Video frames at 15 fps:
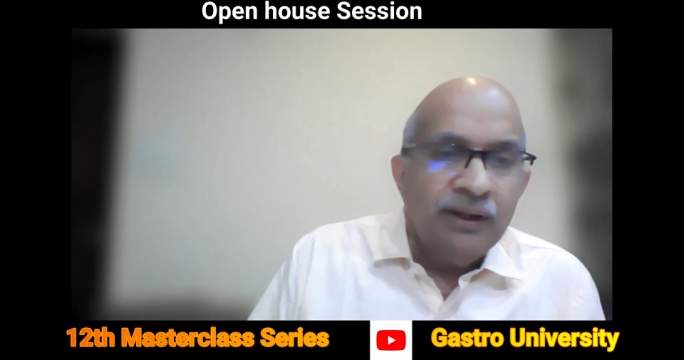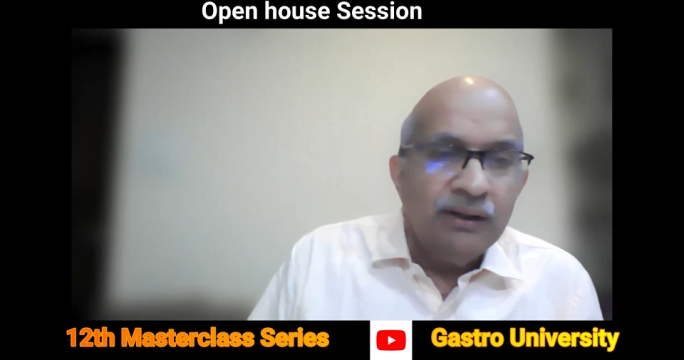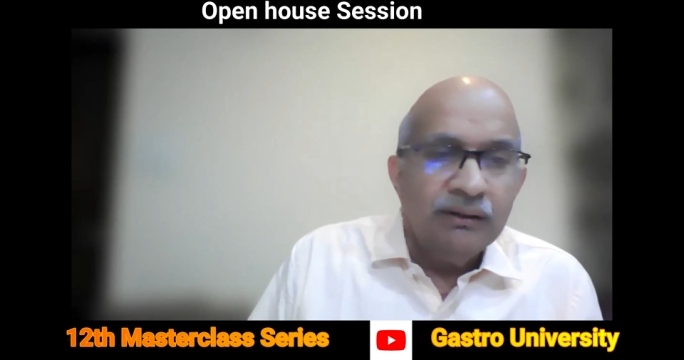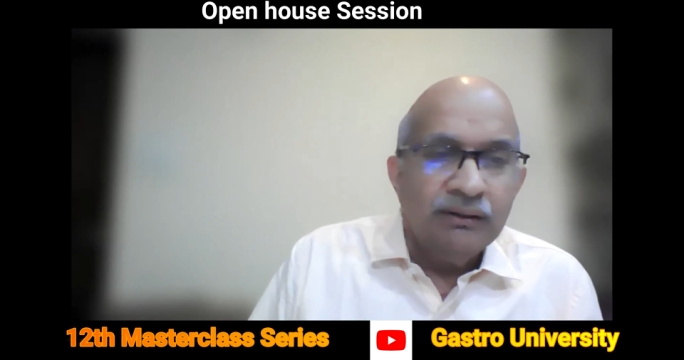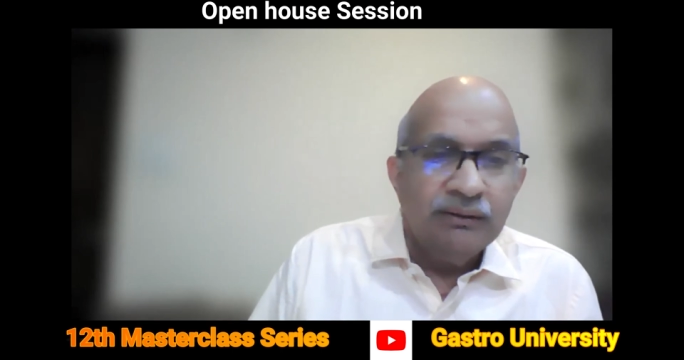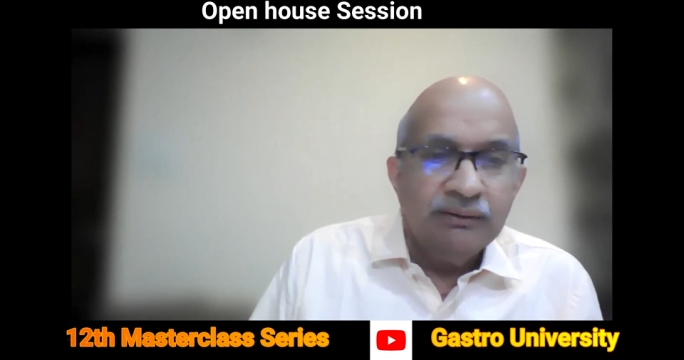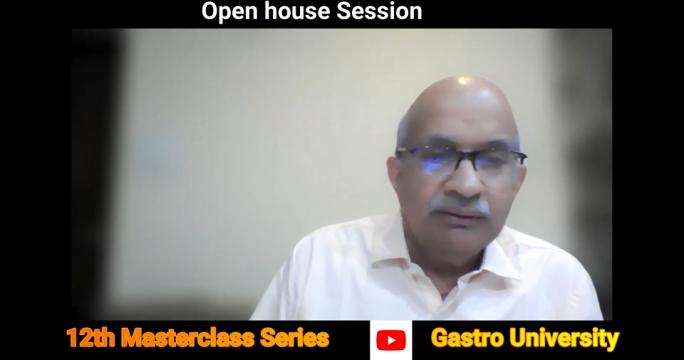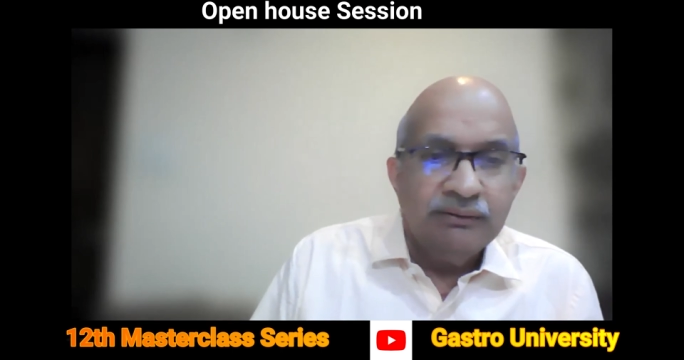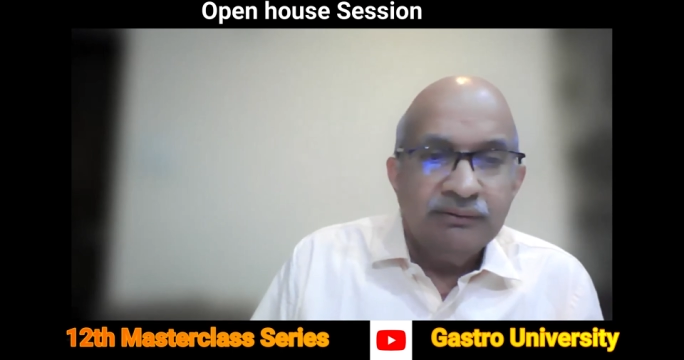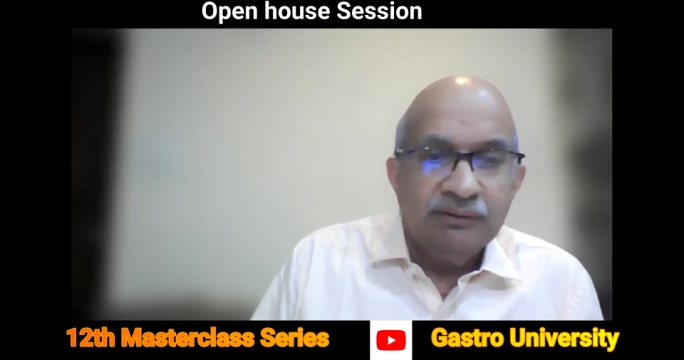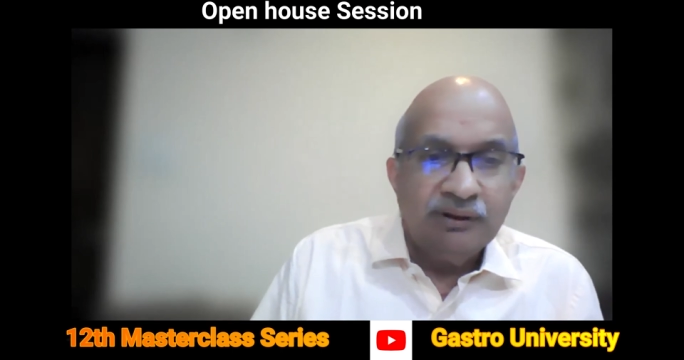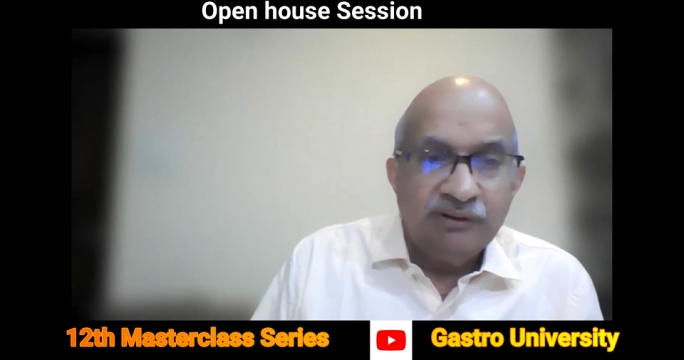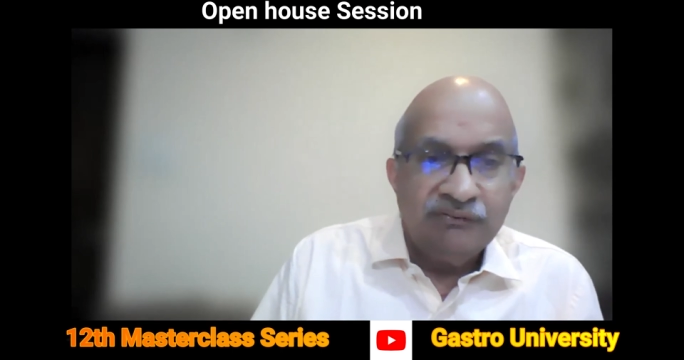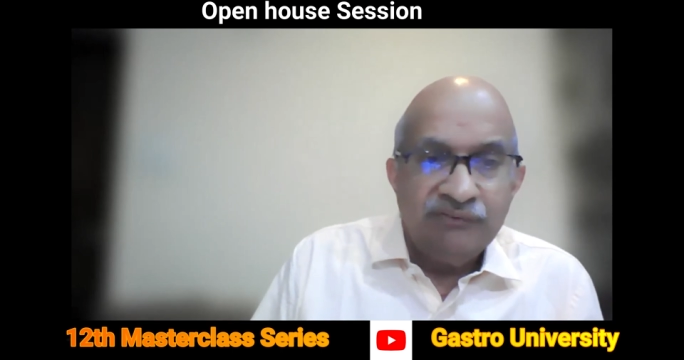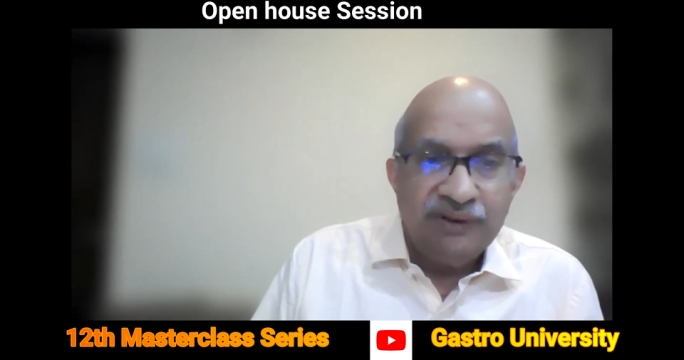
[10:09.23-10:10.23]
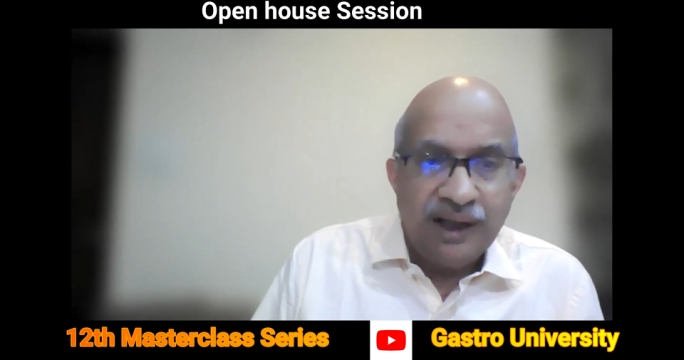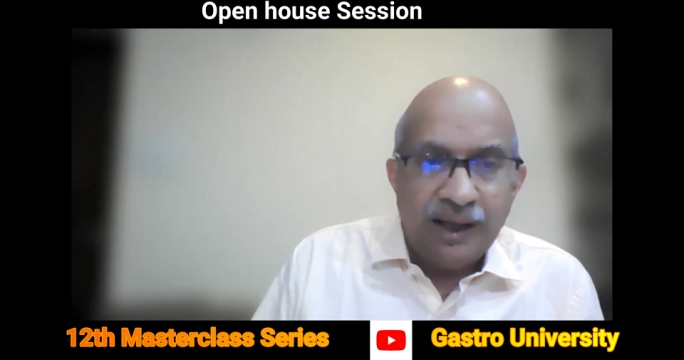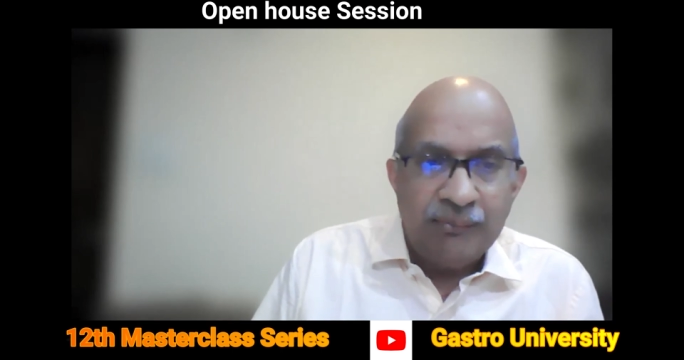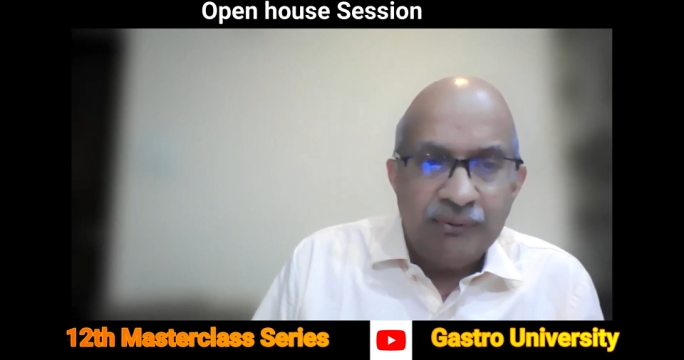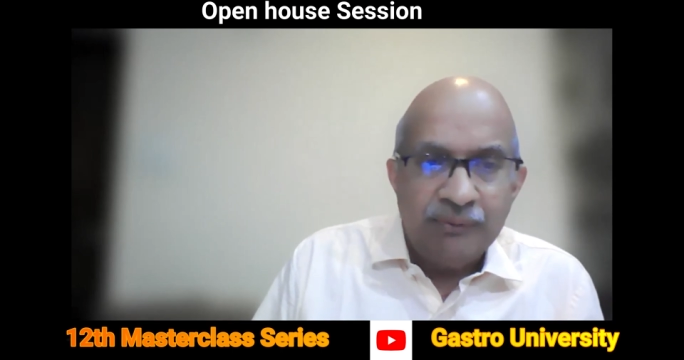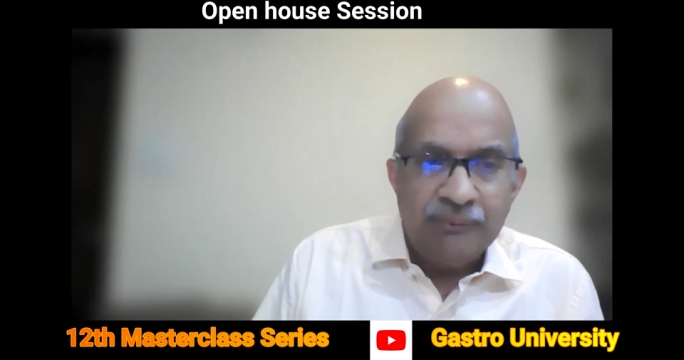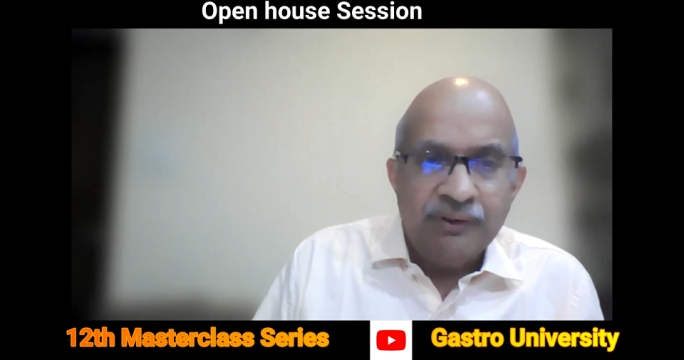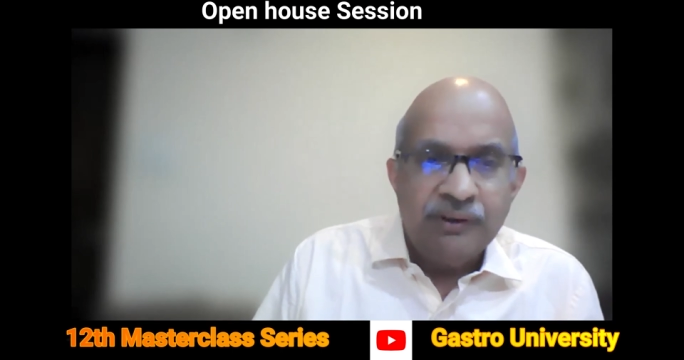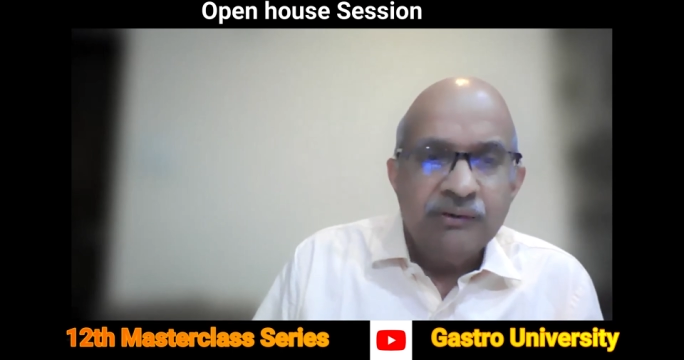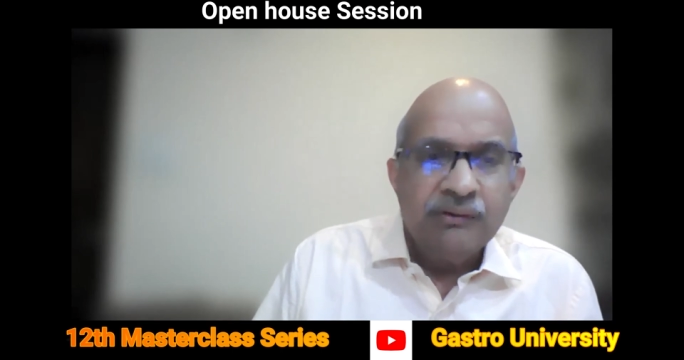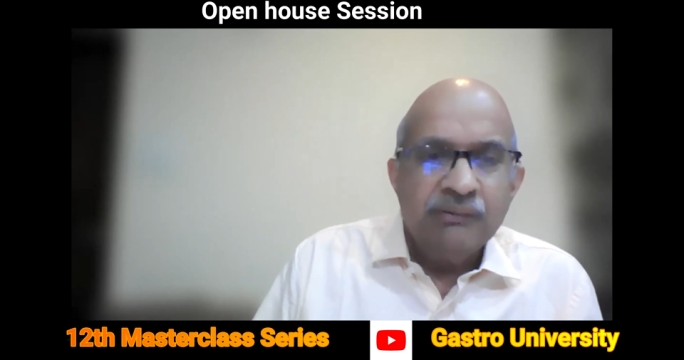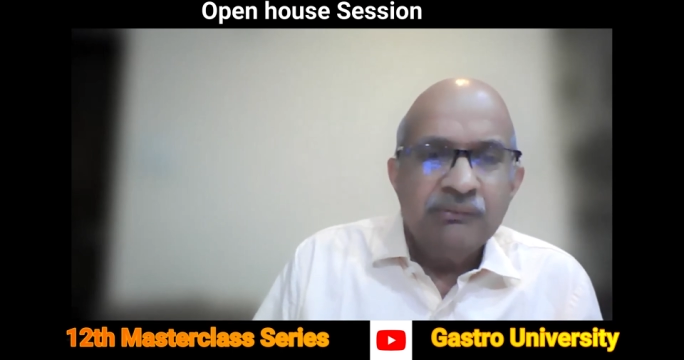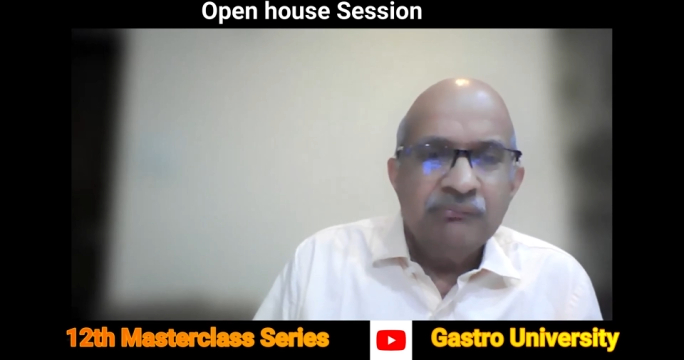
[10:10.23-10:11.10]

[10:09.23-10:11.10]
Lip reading: of the abdomen.